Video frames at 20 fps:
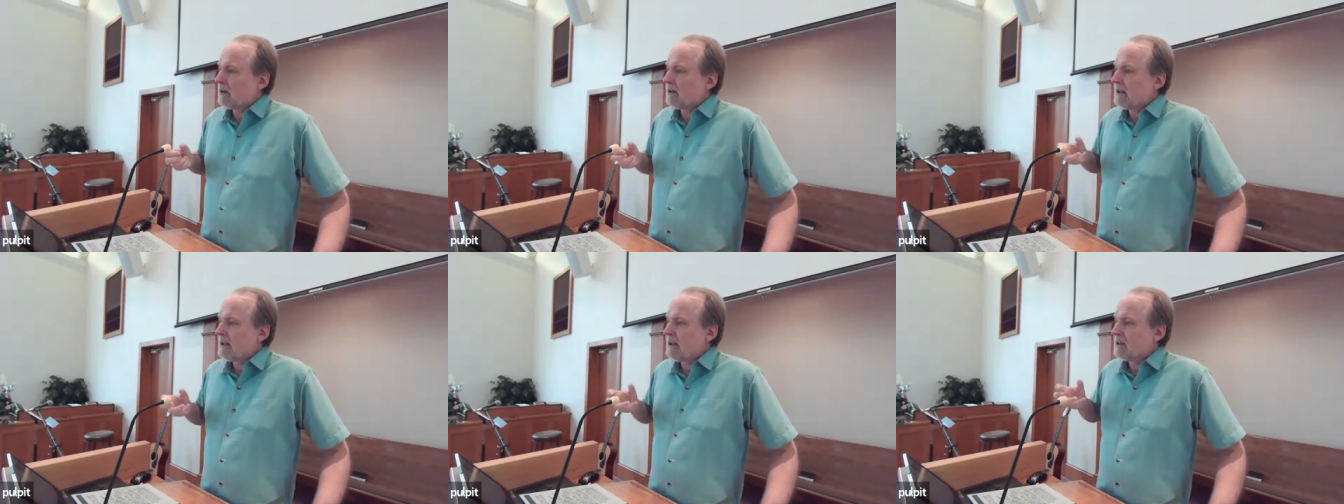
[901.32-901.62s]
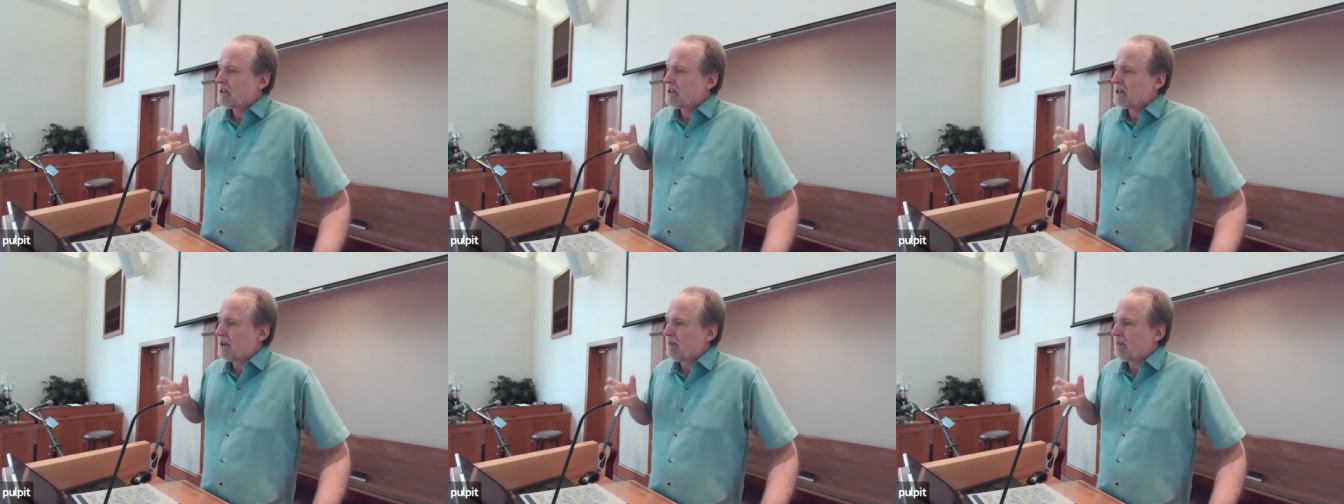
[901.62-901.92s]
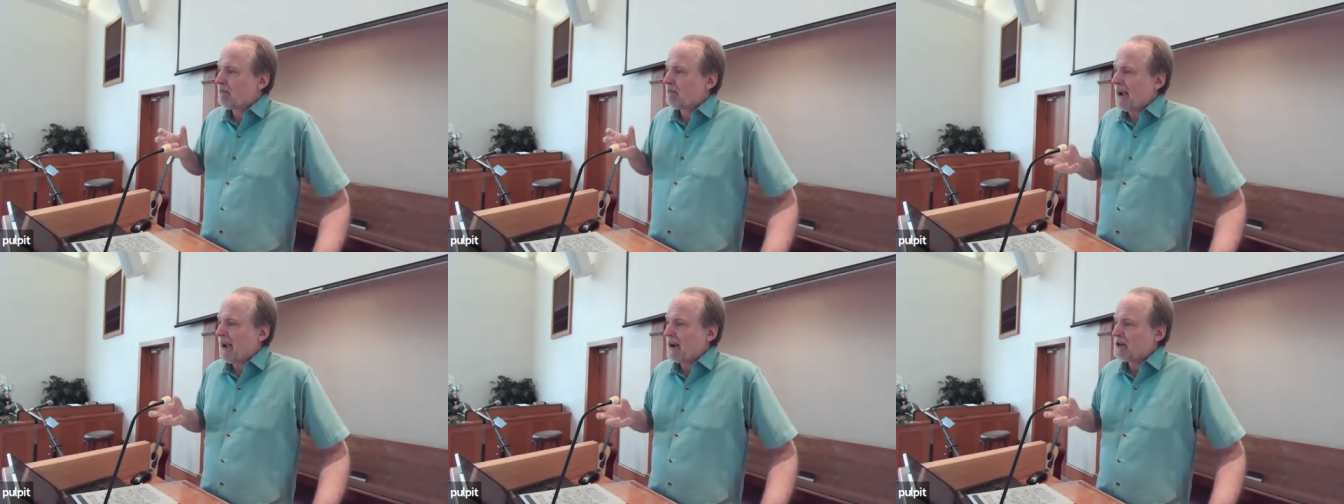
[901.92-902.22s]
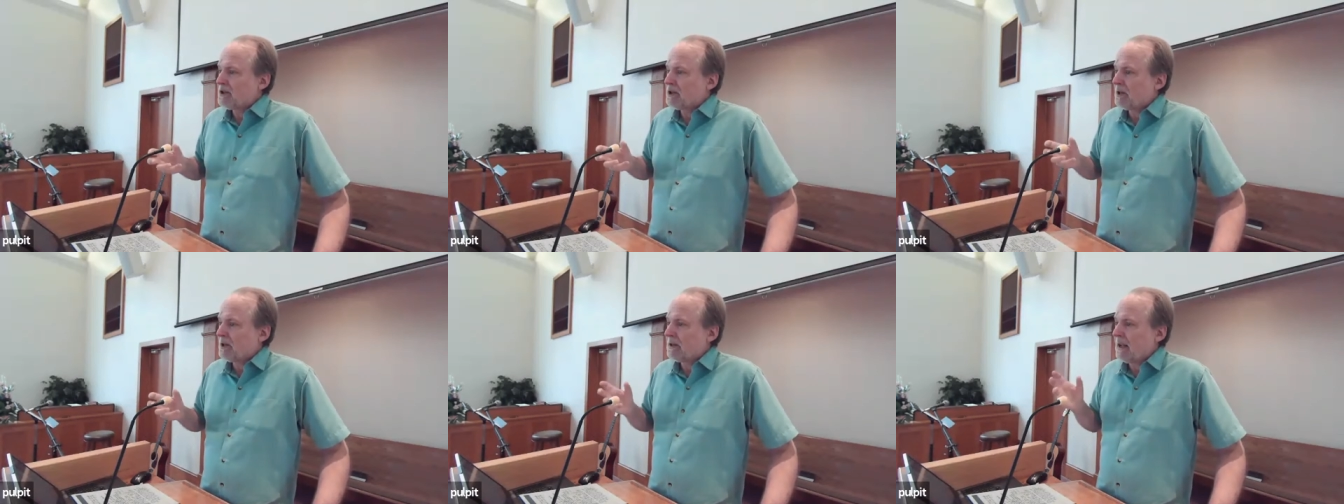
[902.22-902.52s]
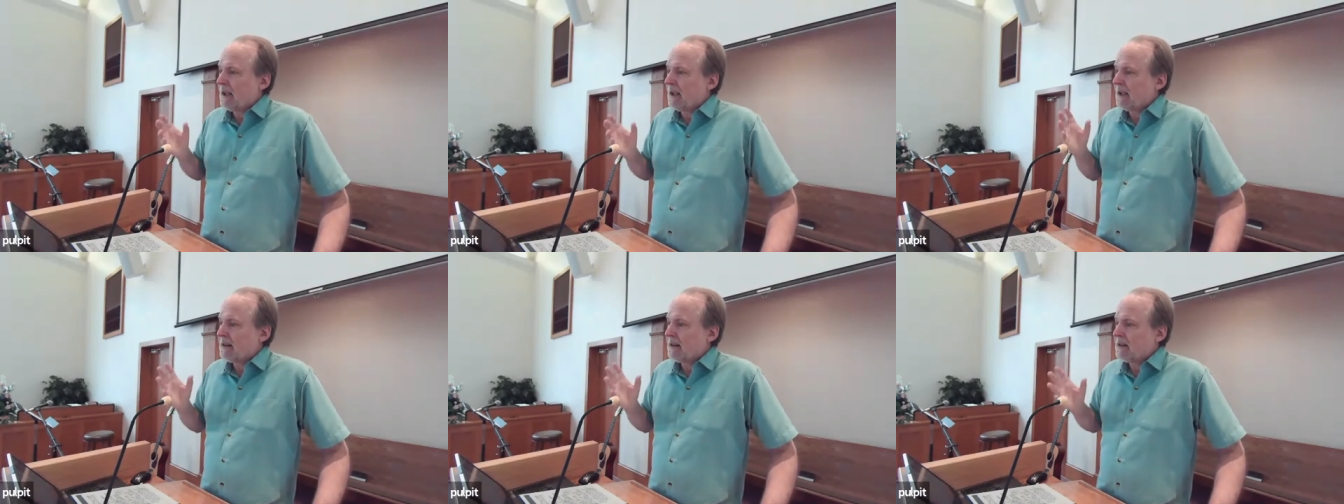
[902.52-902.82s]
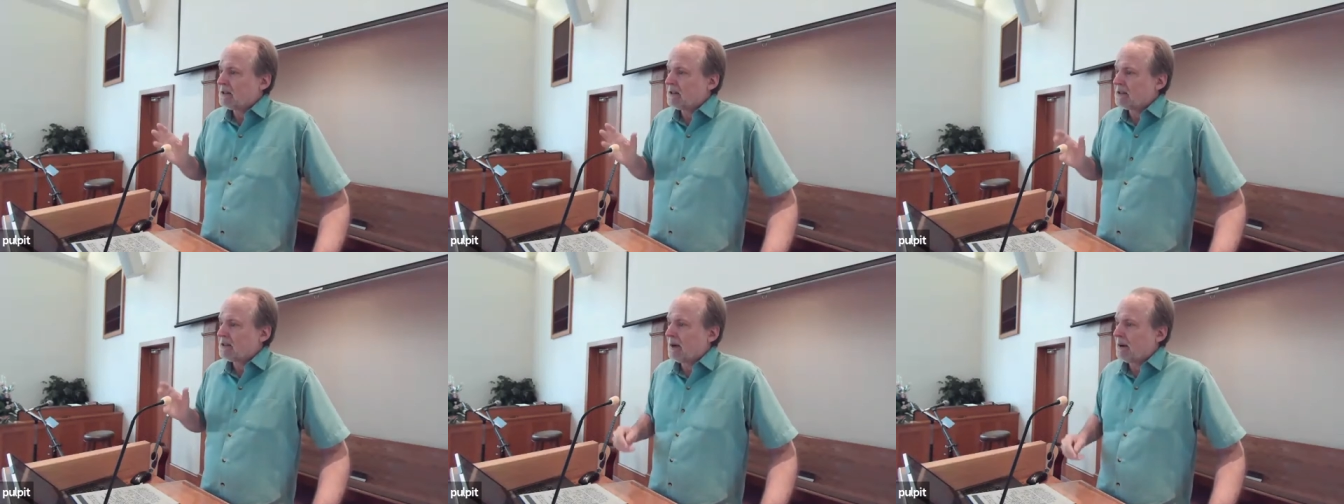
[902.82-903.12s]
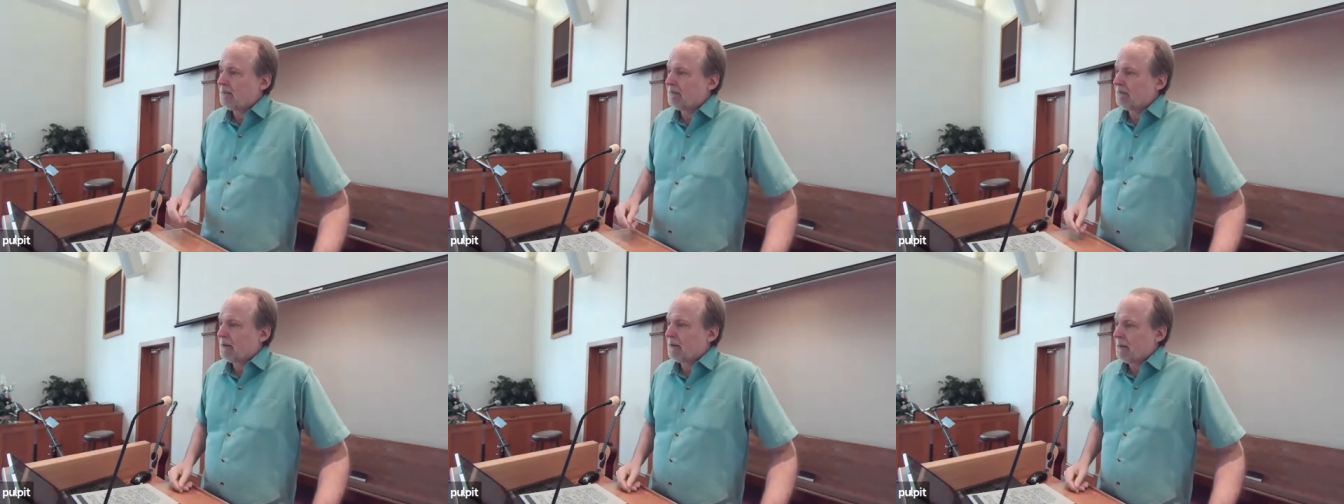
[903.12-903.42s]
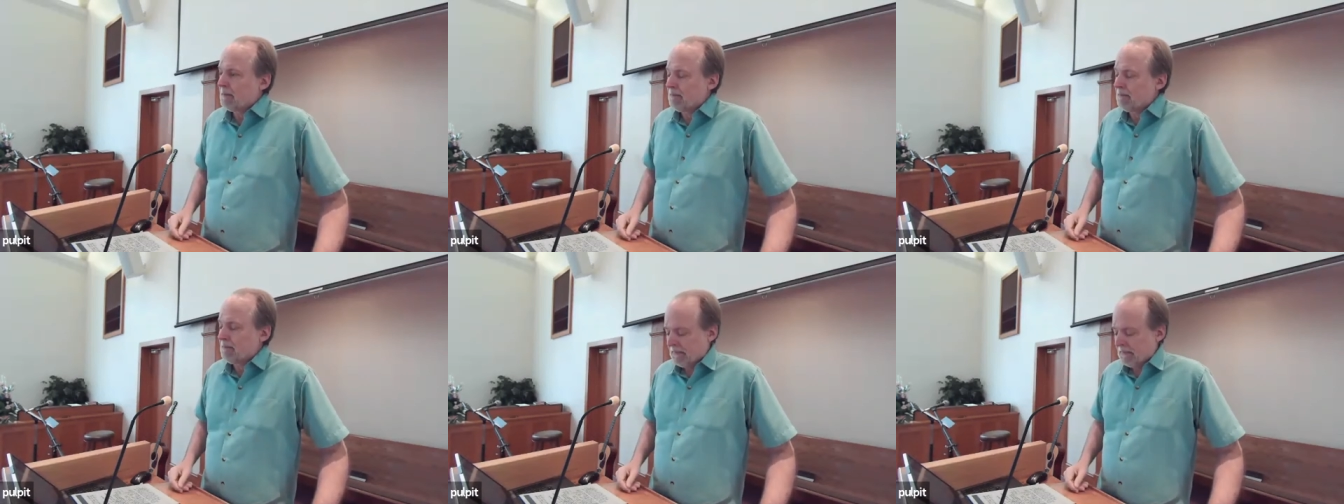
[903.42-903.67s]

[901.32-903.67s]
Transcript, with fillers: his compassion and his comfort.